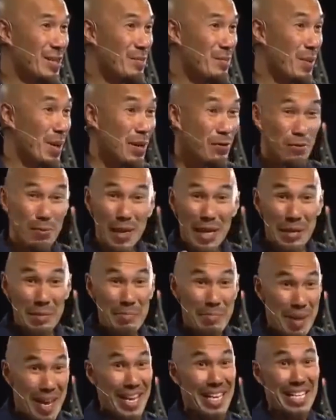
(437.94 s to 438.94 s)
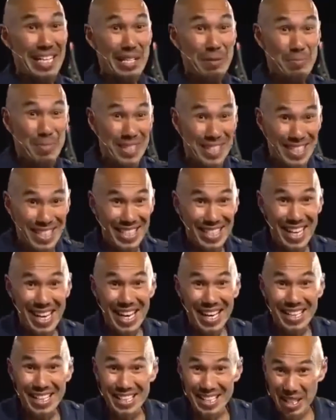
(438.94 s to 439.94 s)
But I've made many
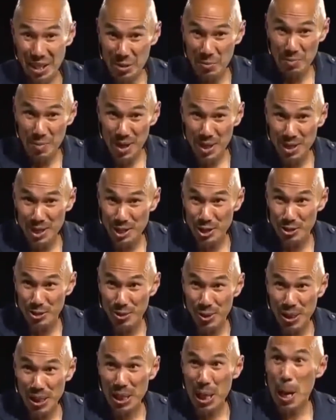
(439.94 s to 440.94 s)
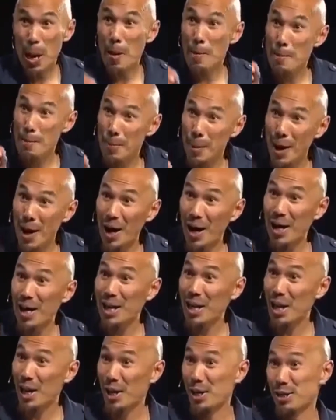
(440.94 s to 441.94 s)
mistakes in ministry
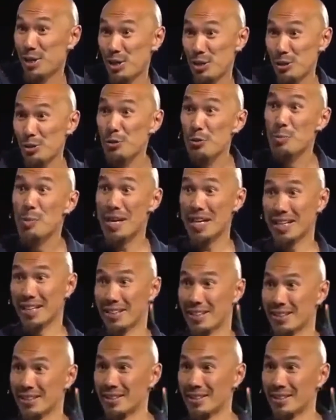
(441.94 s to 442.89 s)
by assuming